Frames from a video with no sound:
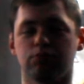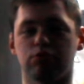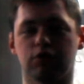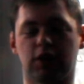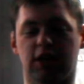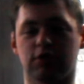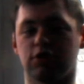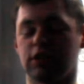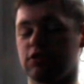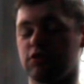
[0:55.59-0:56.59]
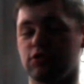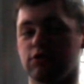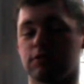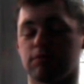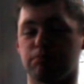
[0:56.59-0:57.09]
which actually
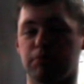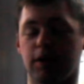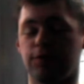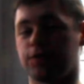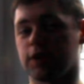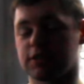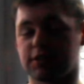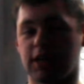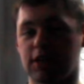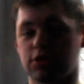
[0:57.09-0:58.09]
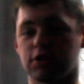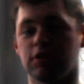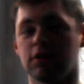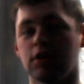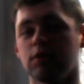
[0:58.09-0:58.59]
introduced my first
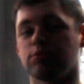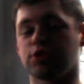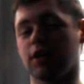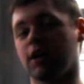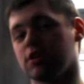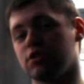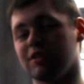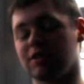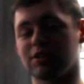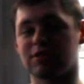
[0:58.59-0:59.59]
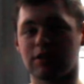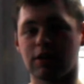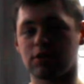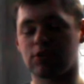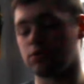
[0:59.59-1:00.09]
section, which I actually did
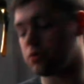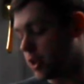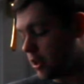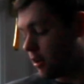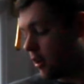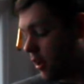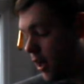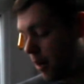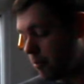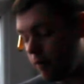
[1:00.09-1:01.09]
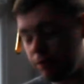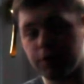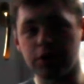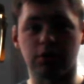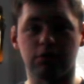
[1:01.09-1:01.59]
start recording a month
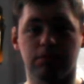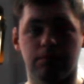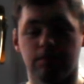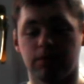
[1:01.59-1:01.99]
ago.